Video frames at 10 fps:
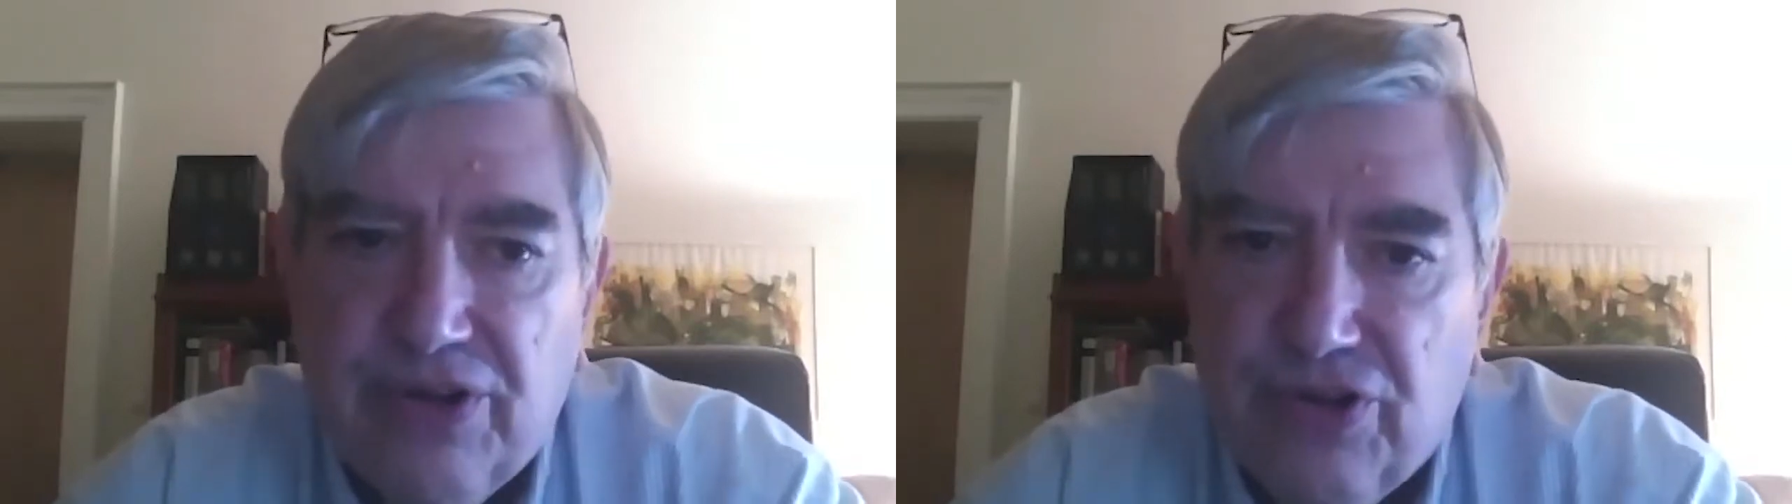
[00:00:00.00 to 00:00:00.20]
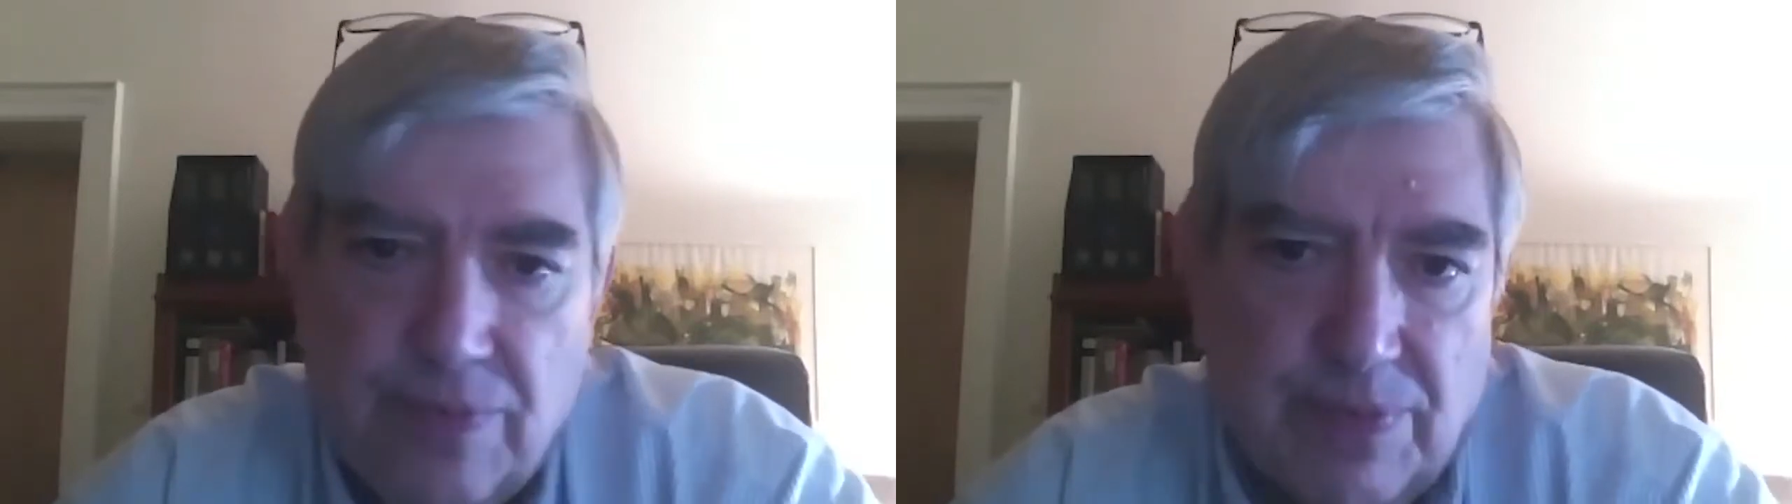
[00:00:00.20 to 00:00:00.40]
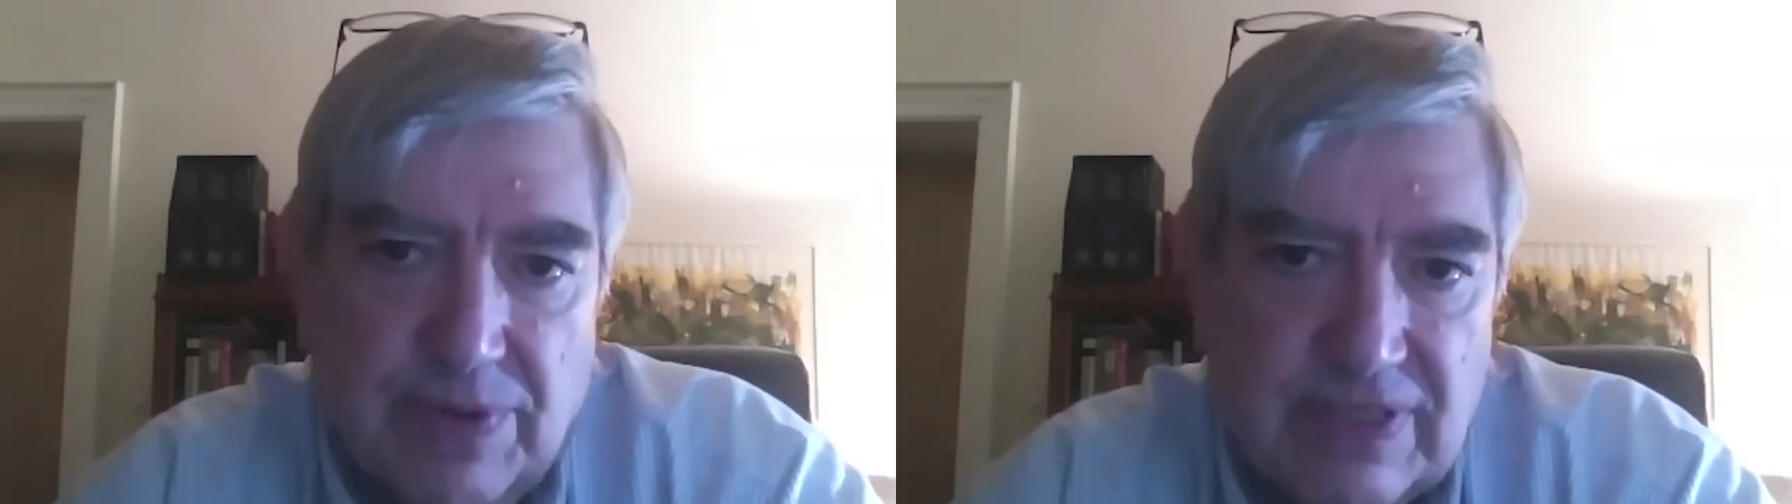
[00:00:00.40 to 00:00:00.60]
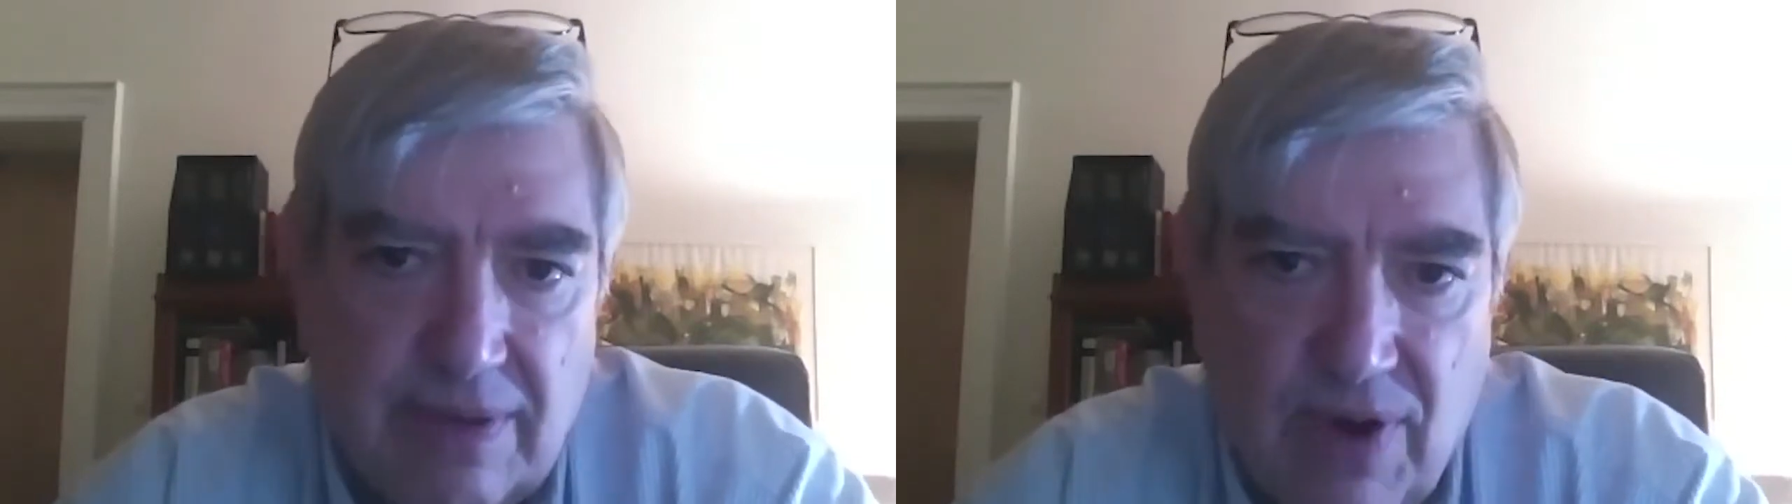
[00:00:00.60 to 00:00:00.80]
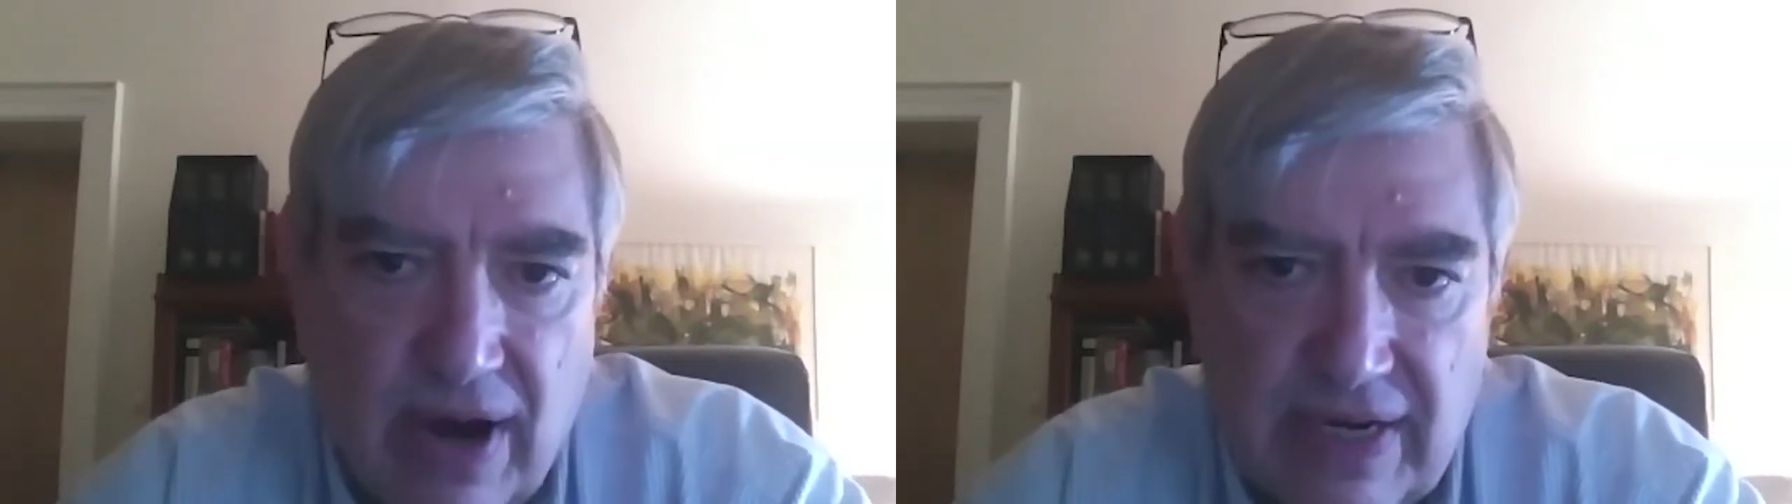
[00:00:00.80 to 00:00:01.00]
to 2%
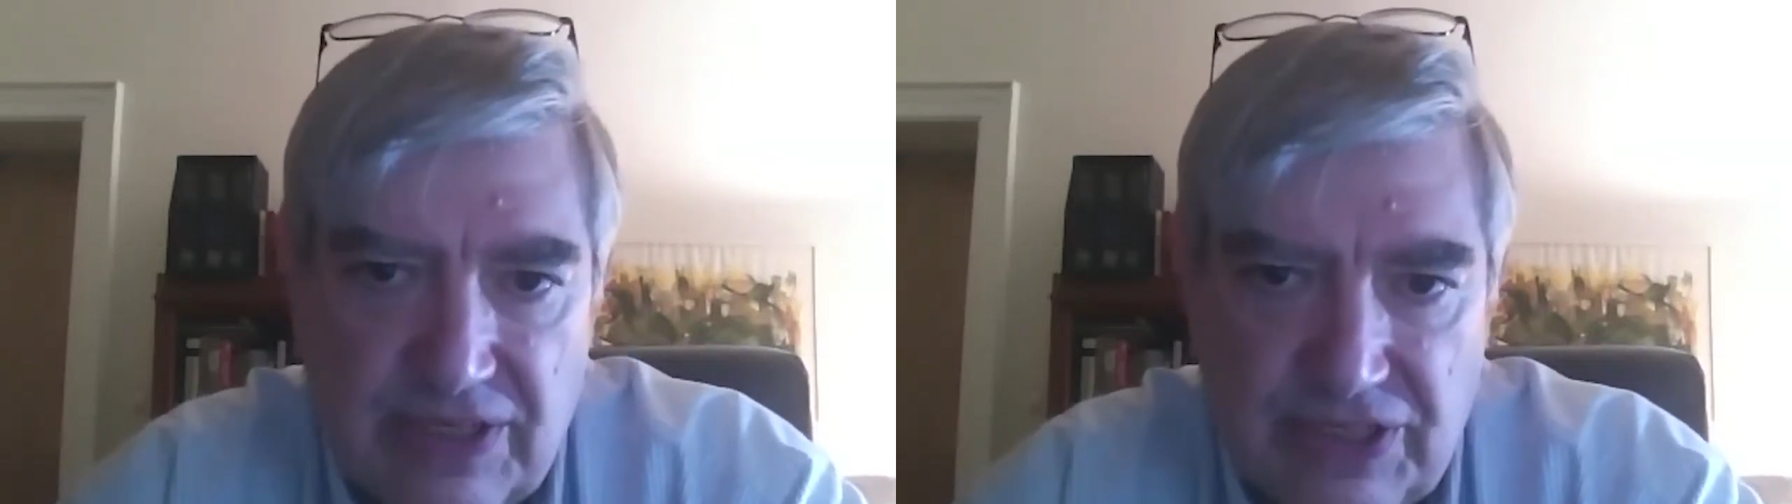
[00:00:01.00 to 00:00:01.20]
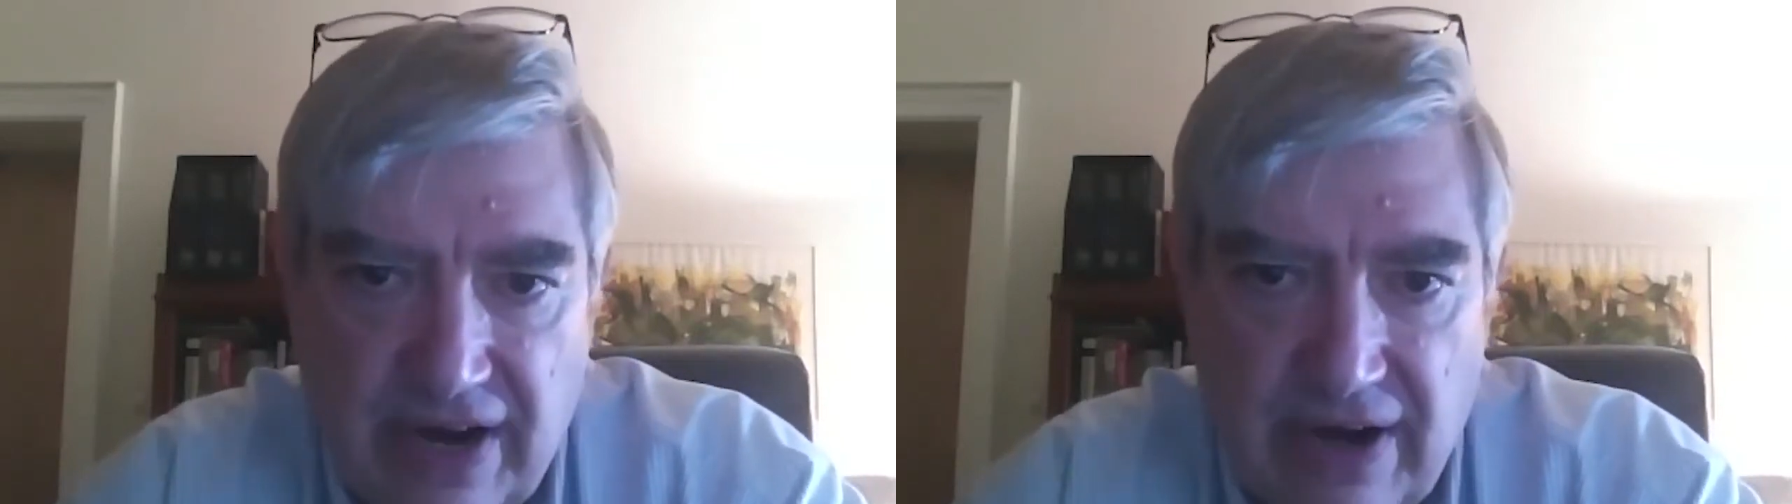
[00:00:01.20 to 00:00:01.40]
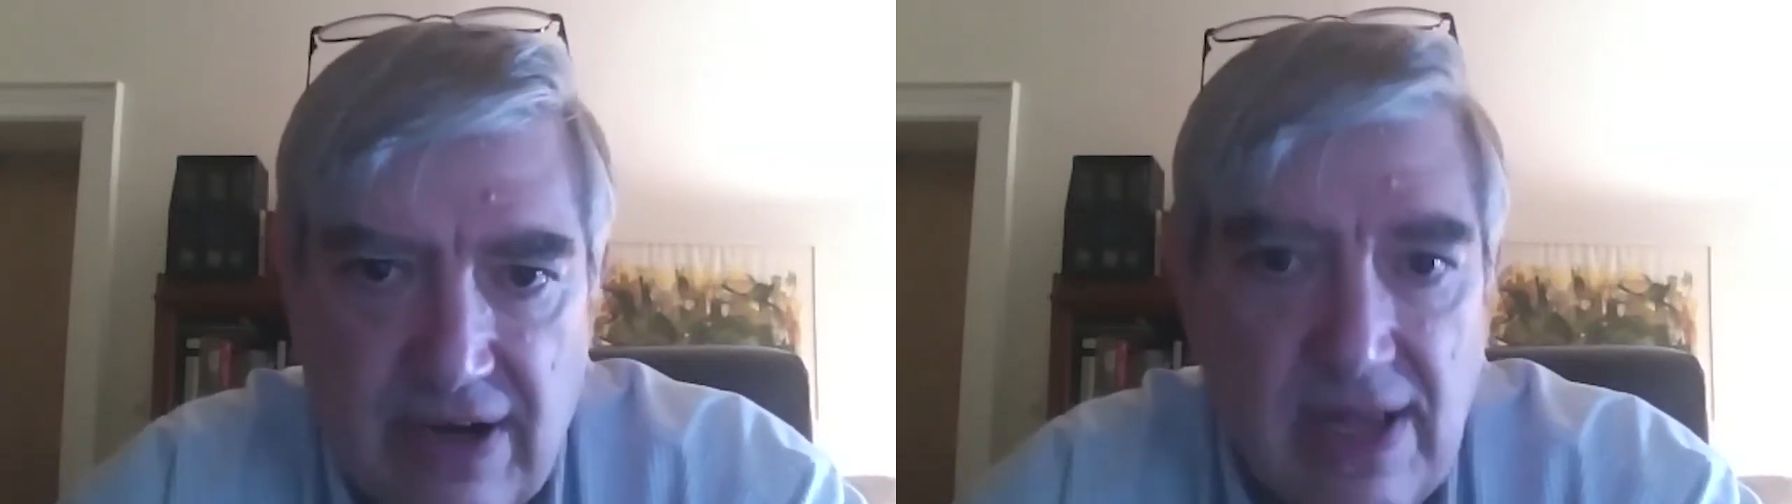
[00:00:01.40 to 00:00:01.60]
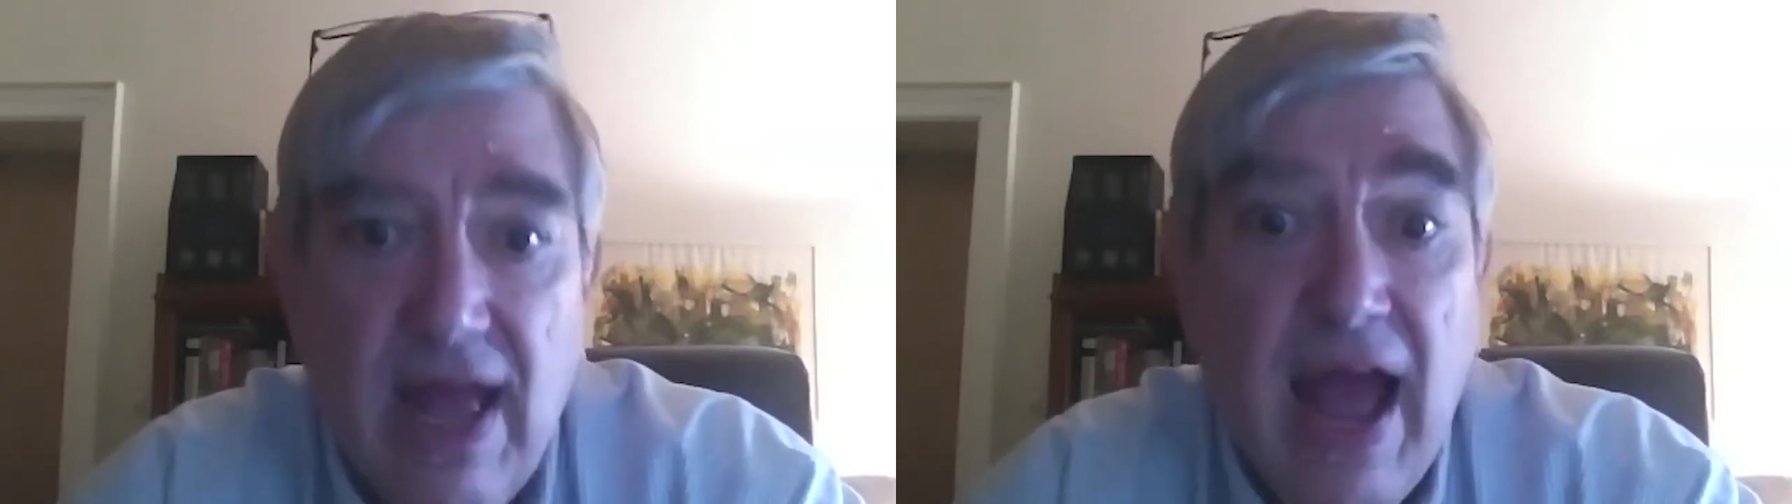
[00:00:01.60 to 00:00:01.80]
market share,